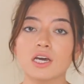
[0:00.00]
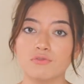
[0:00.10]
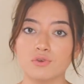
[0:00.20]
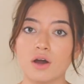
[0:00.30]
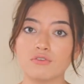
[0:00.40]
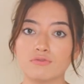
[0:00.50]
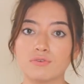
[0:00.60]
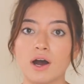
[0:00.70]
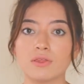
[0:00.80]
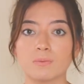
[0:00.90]
if you have your
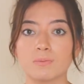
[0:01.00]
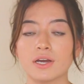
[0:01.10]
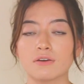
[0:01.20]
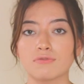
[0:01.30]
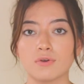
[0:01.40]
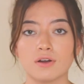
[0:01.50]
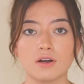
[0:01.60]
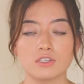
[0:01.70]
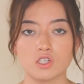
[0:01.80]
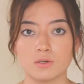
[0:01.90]
foot on the brake for
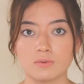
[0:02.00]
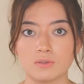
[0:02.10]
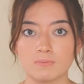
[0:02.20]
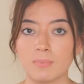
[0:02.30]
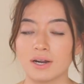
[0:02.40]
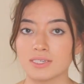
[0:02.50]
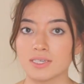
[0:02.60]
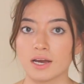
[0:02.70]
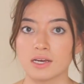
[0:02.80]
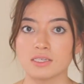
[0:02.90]
a certain amount of
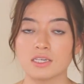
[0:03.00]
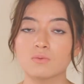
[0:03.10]
seconds,